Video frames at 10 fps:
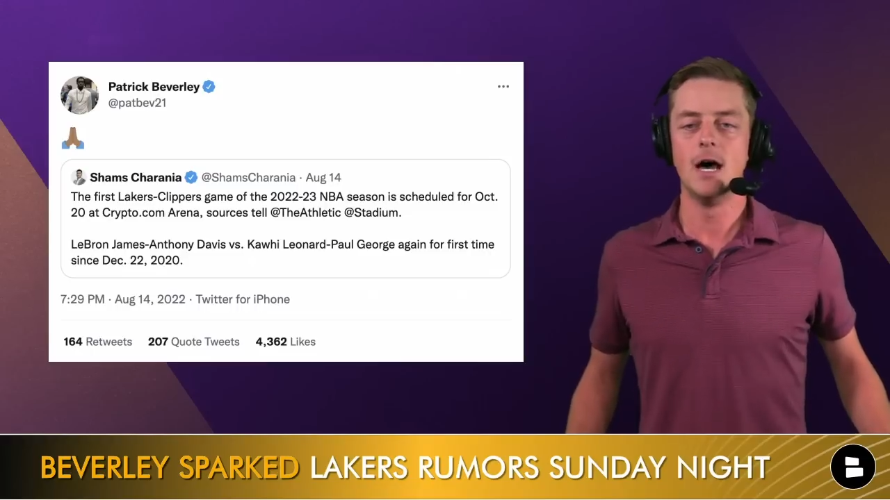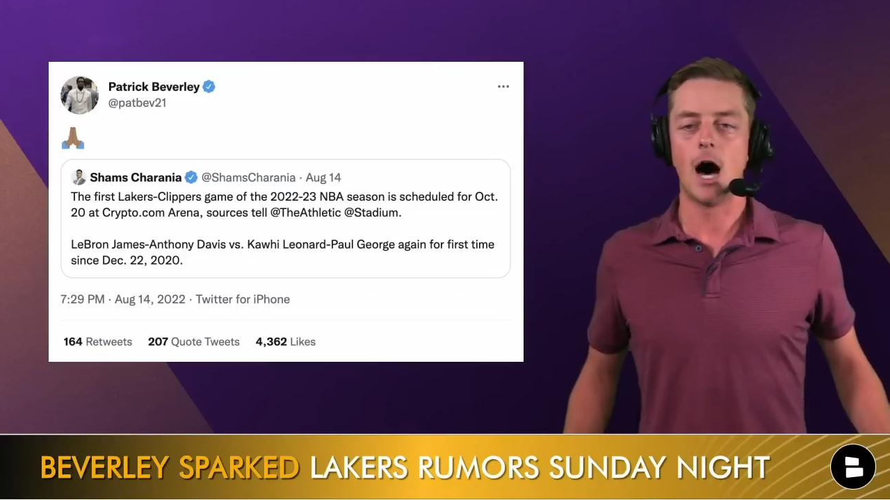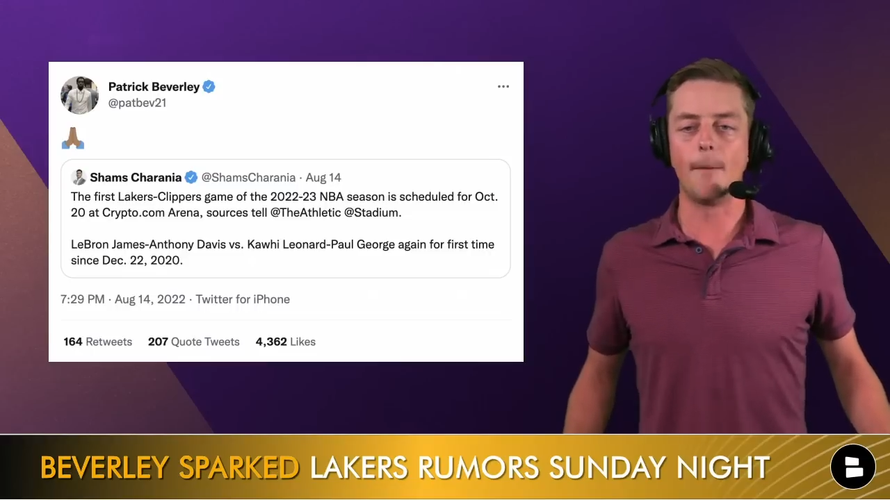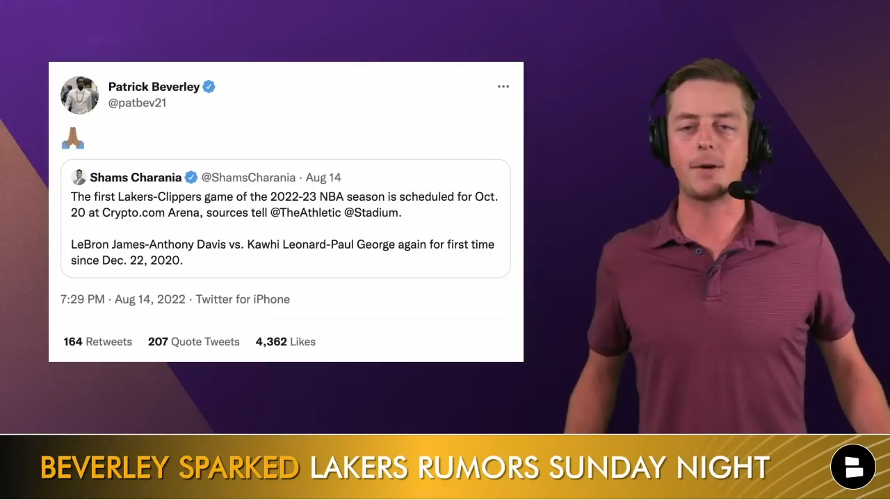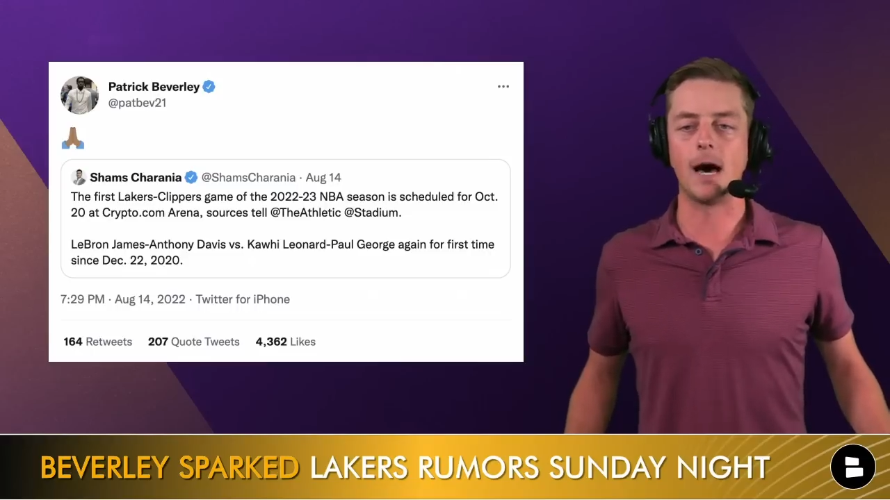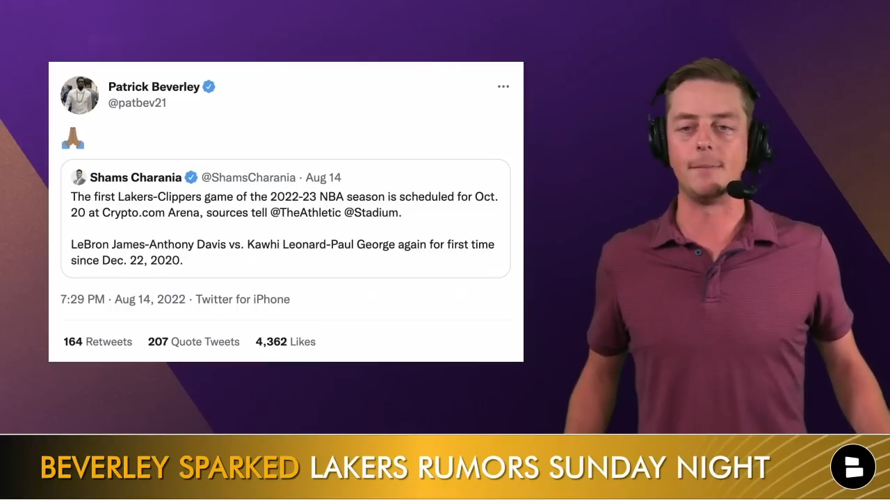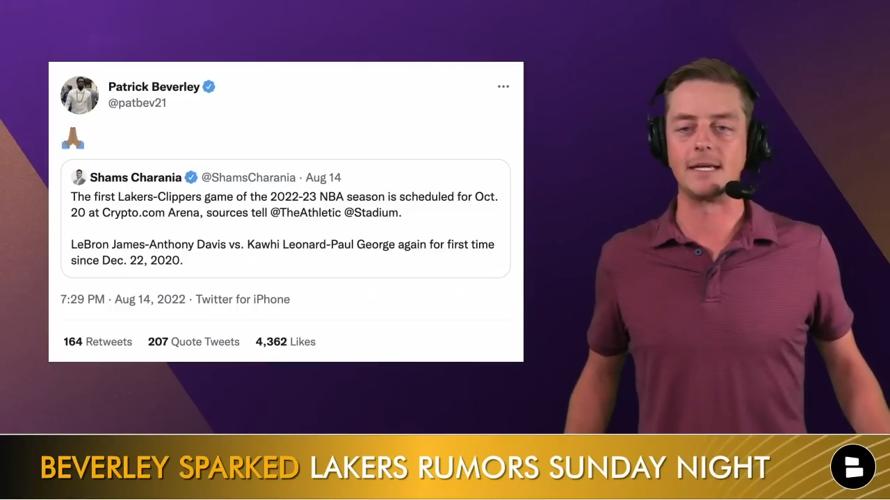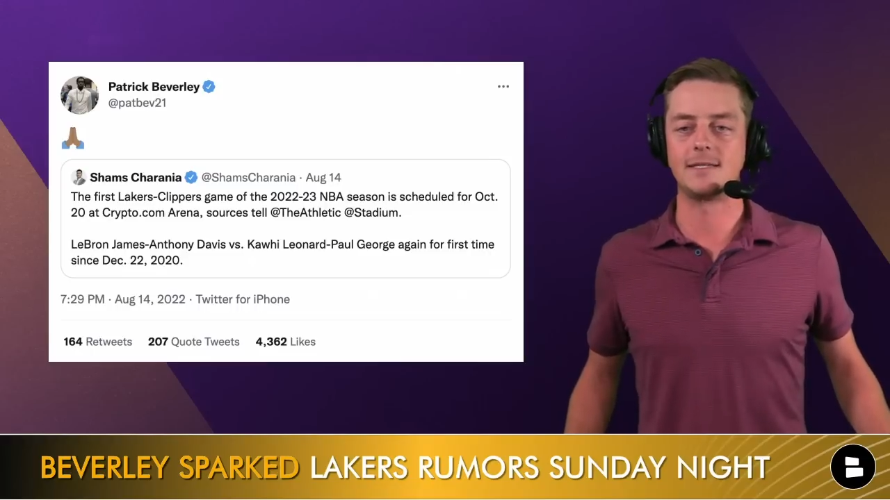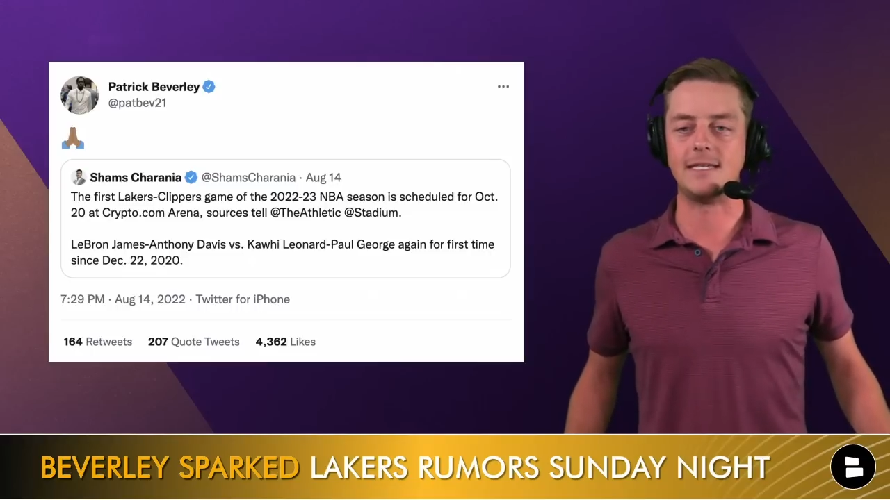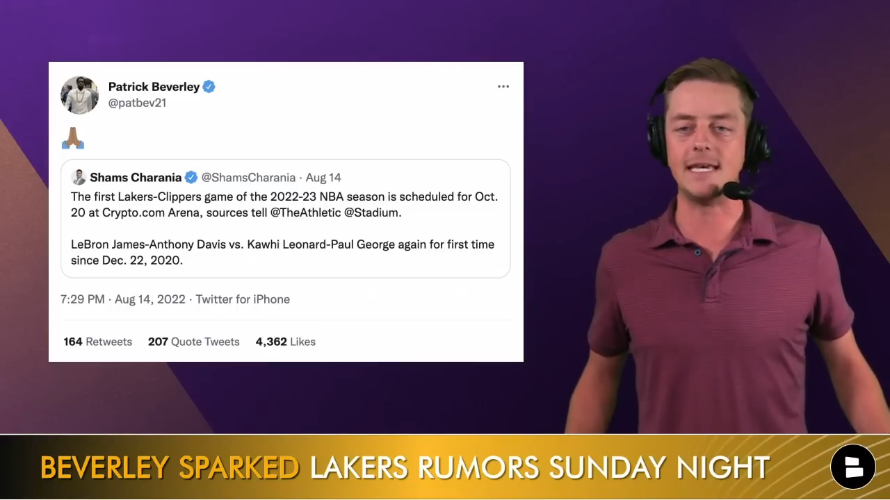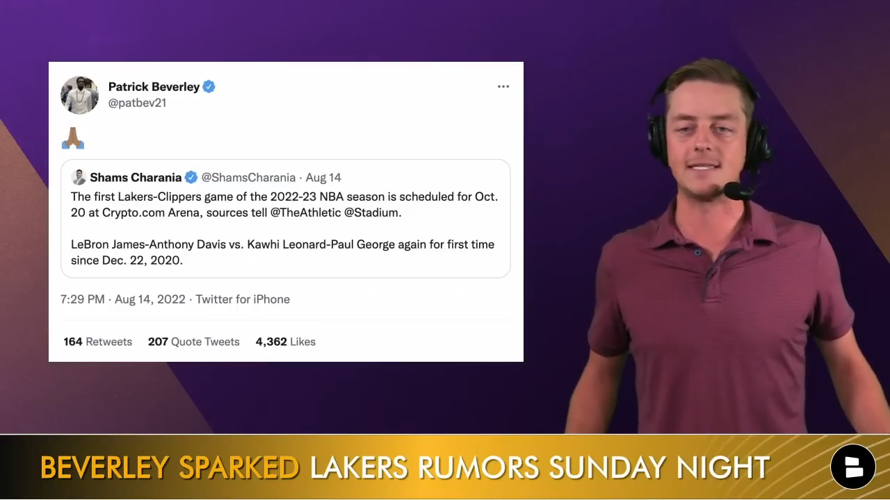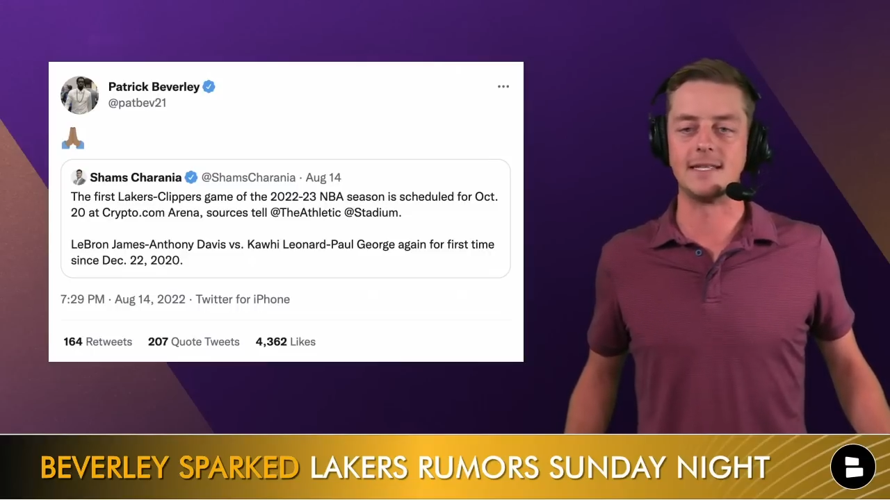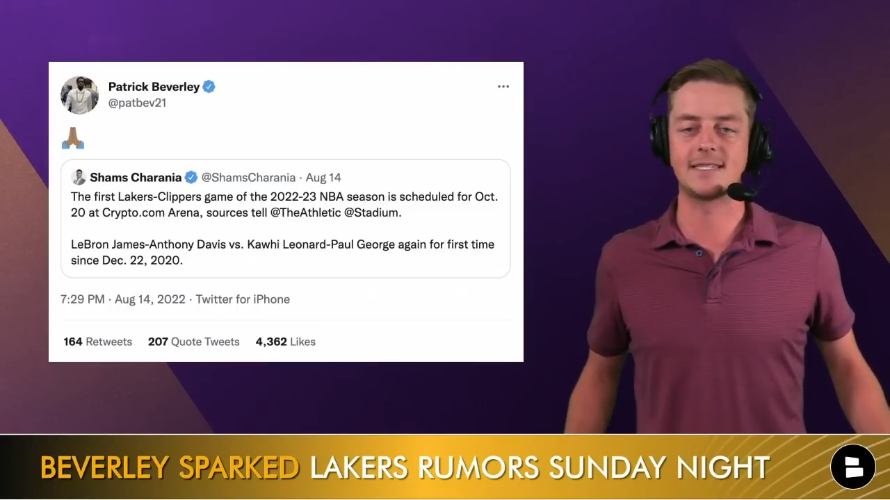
upcoming season,